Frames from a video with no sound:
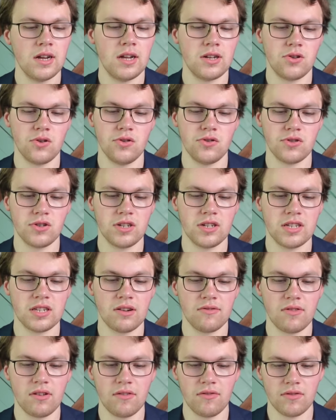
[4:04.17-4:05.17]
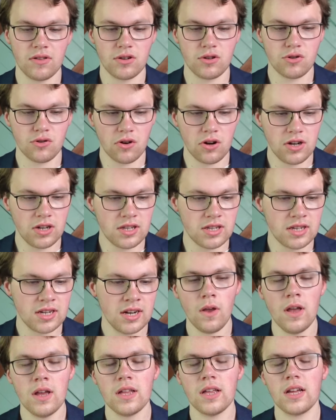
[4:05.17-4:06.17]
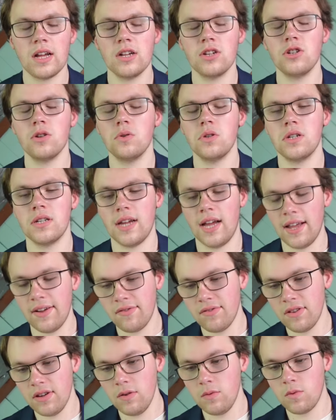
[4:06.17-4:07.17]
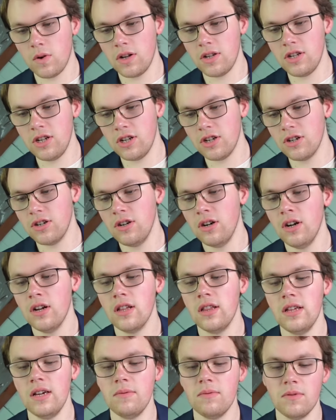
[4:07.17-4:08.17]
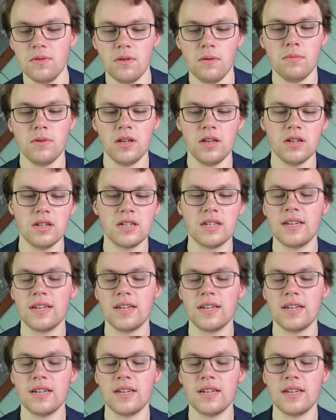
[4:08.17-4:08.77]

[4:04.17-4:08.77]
So interesting stuff there for Detroit. They got Joe Snively, one year league minimum deal.